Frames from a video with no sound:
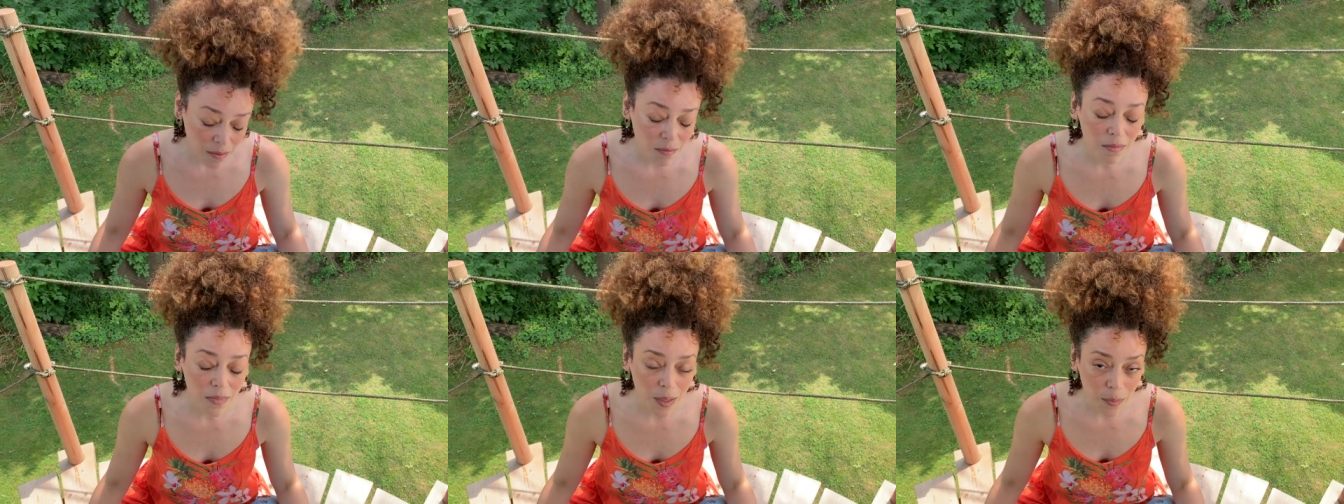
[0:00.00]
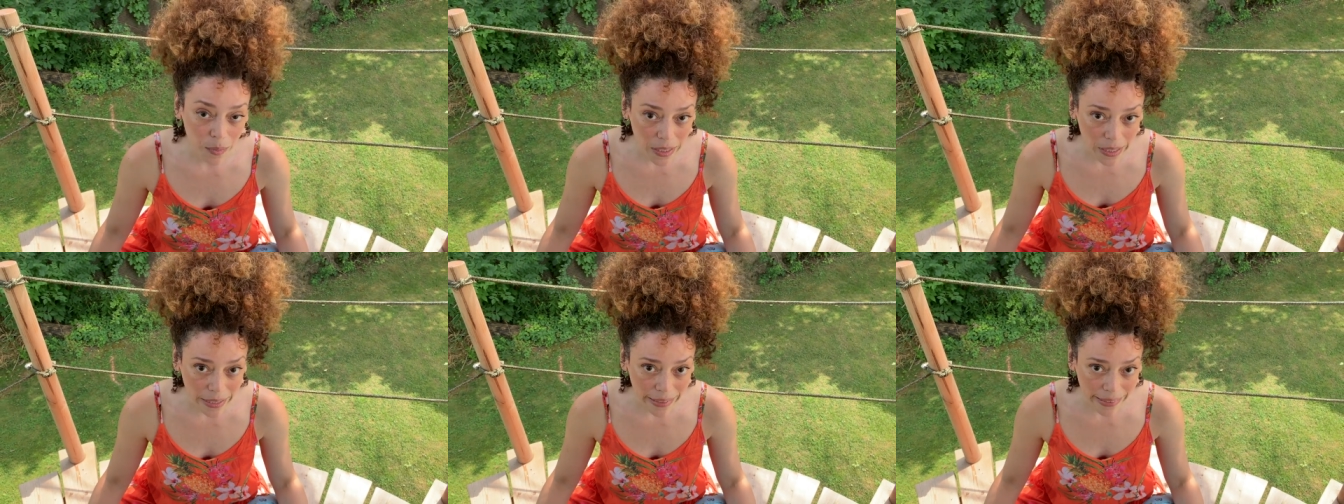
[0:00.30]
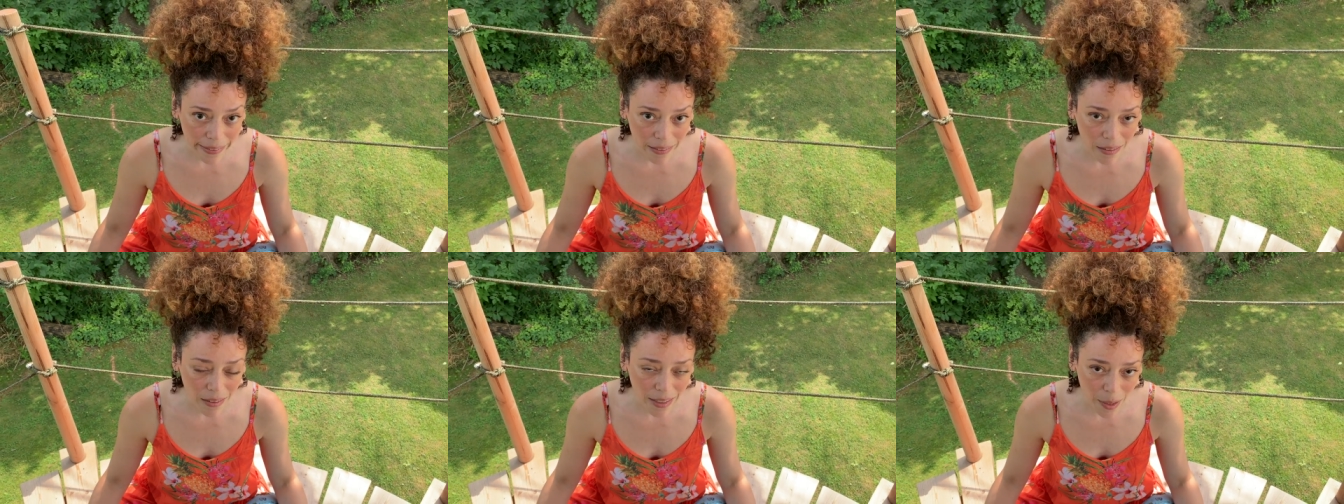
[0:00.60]
I'm gonna
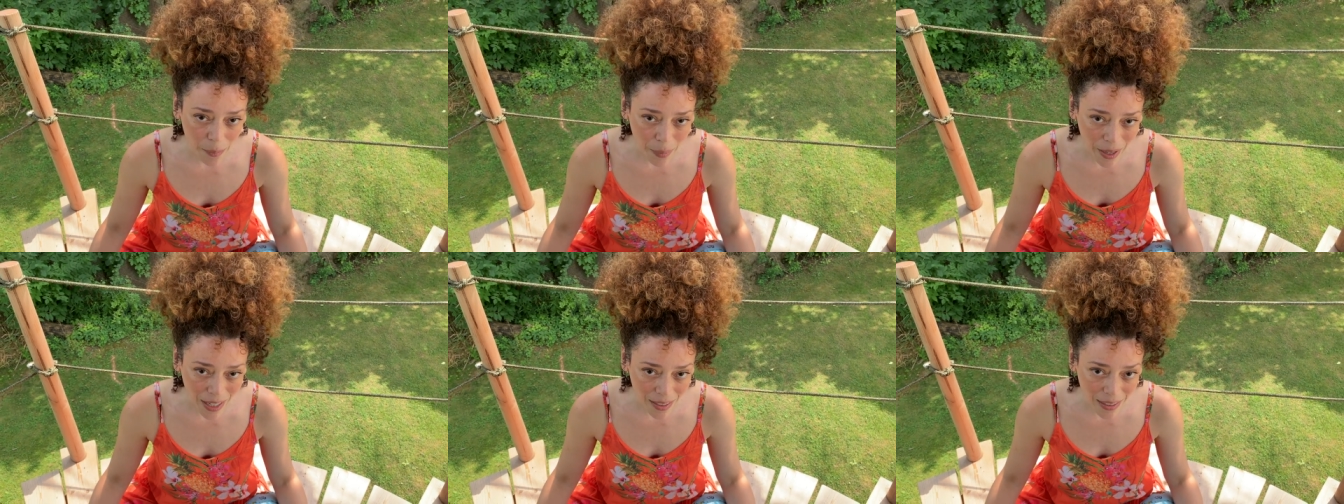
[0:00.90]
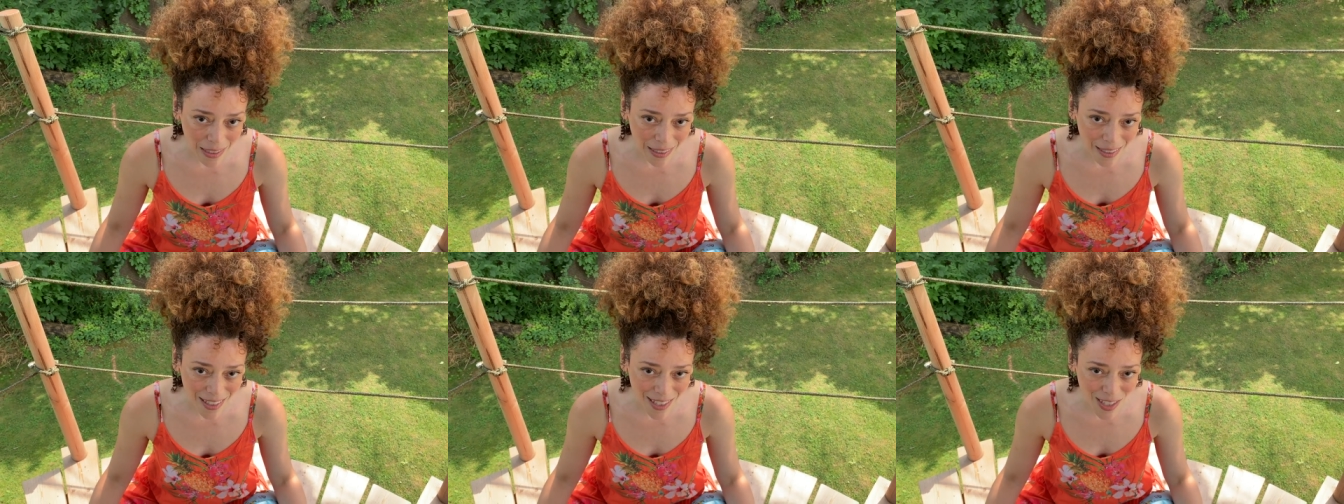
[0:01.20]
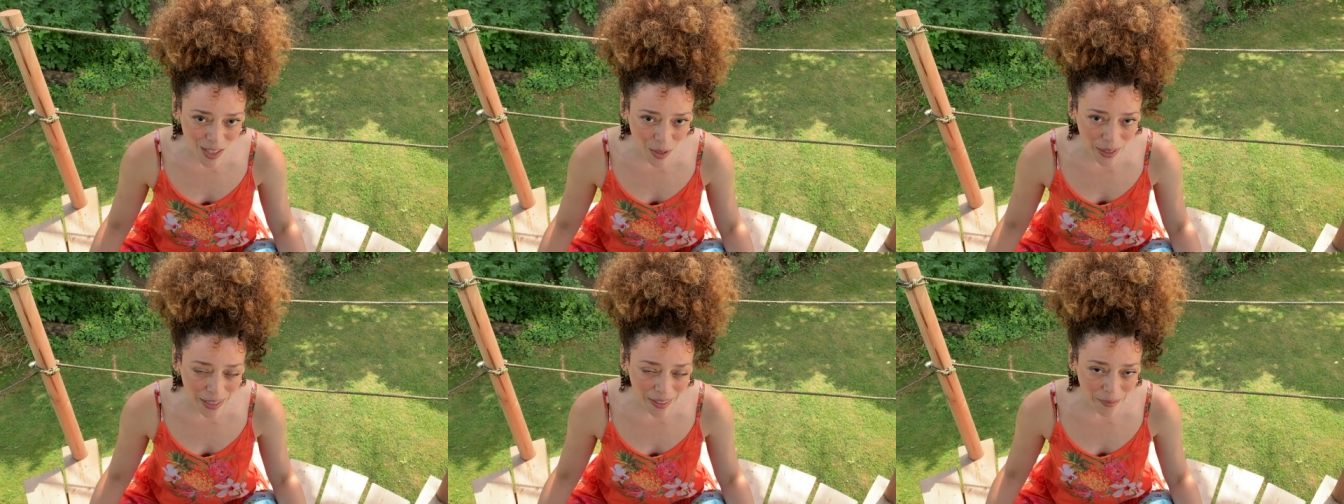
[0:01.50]
get back to
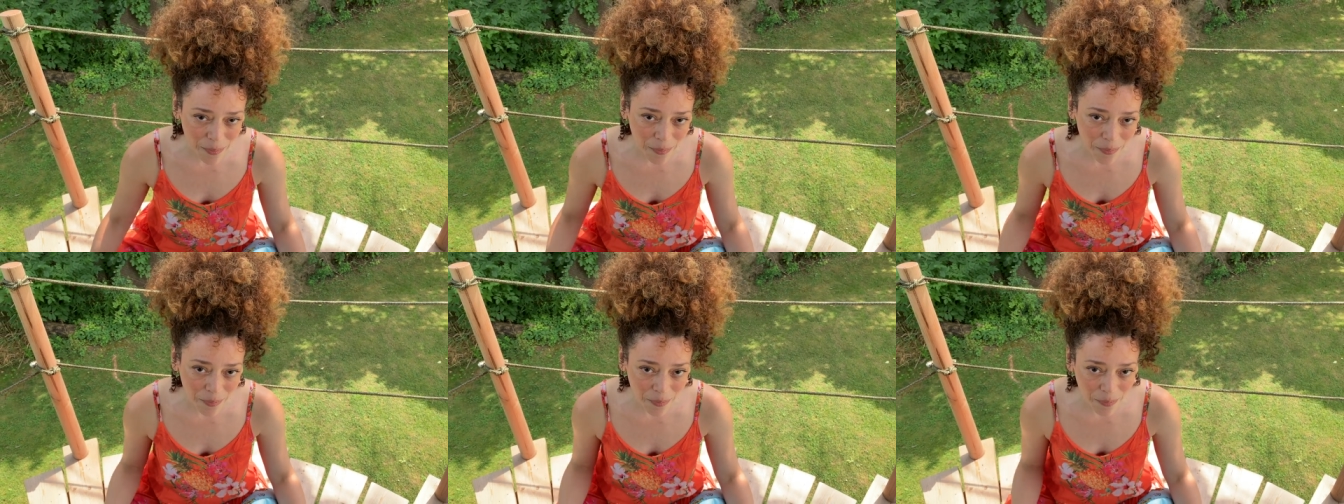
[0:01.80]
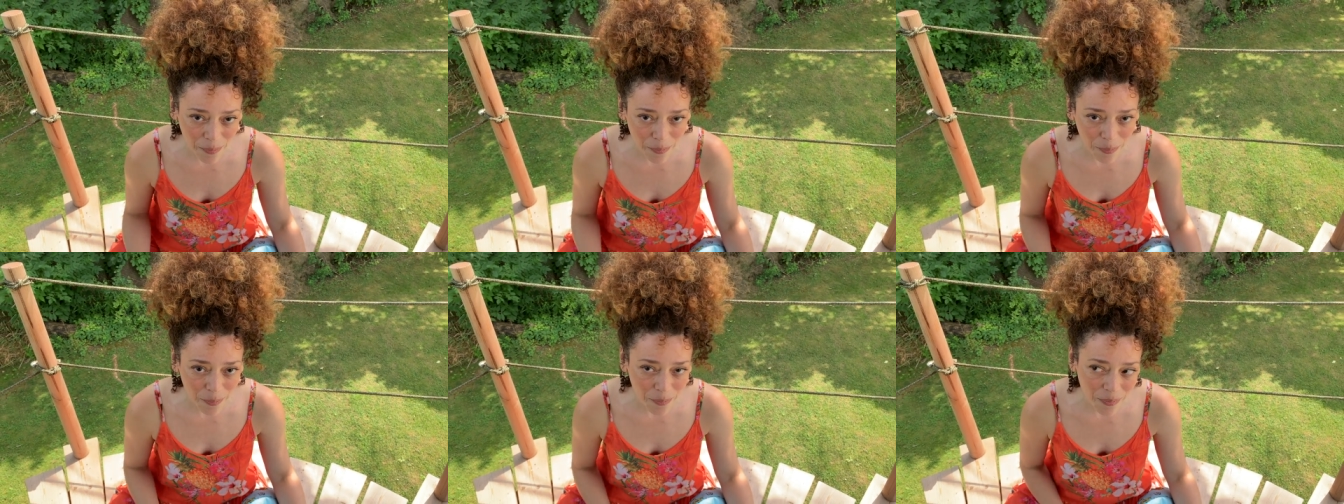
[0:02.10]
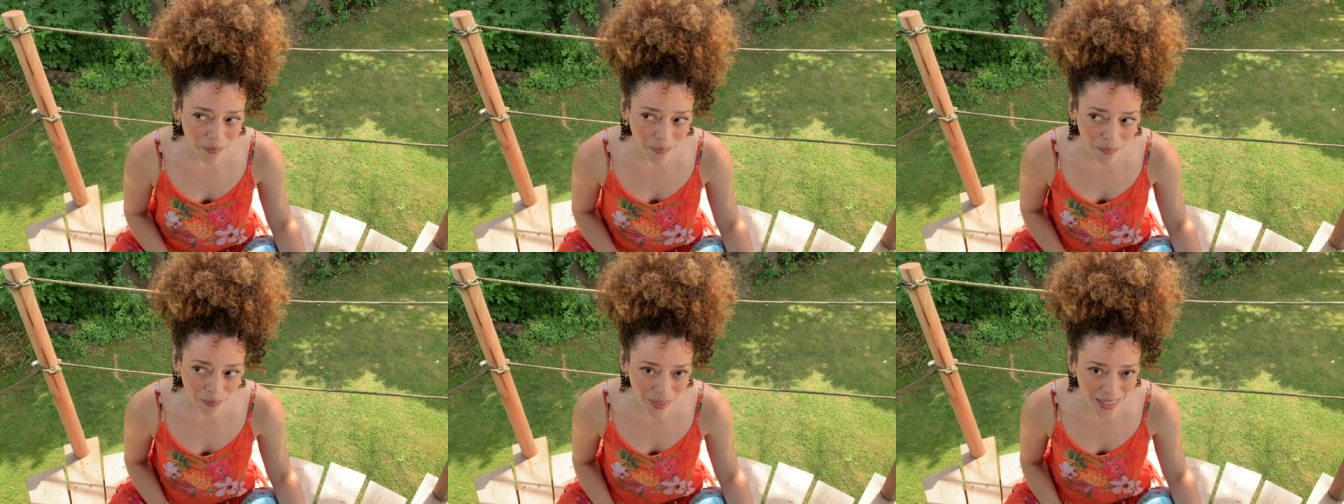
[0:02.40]
sewing
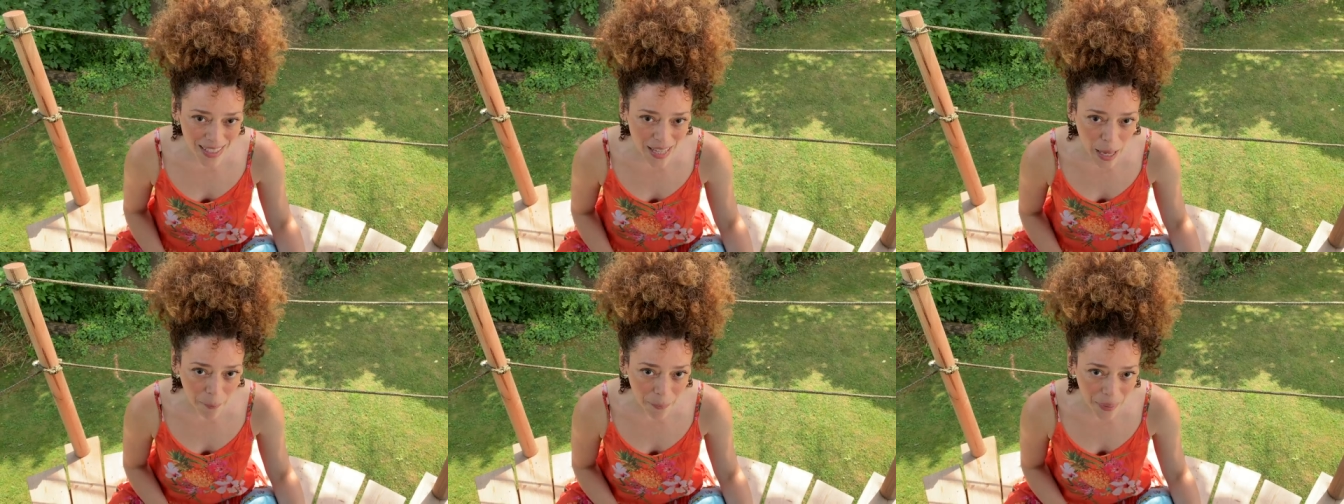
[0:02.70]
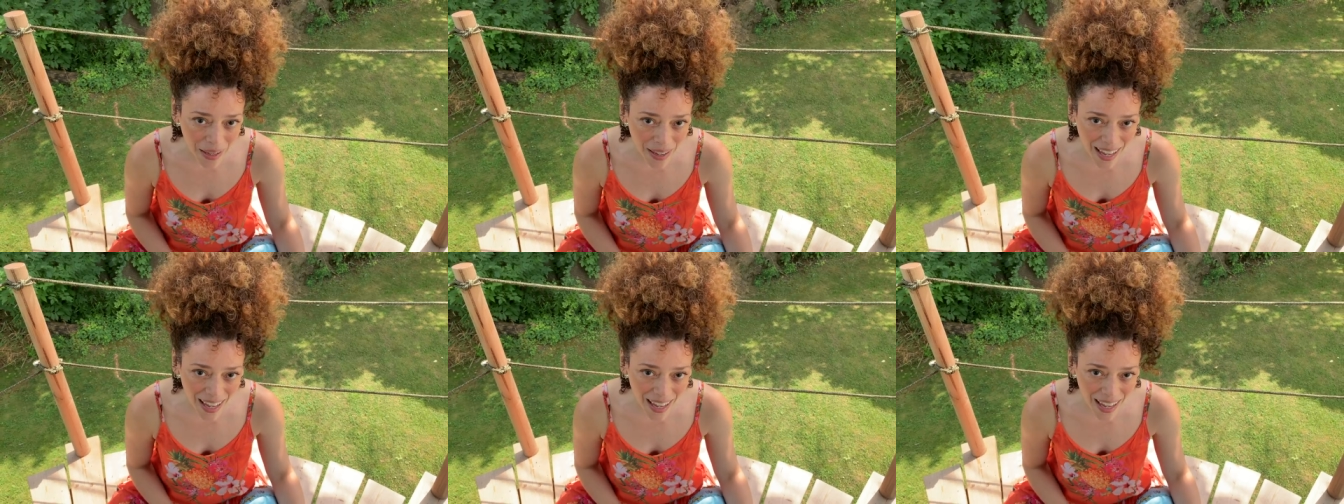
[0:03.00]
this hem.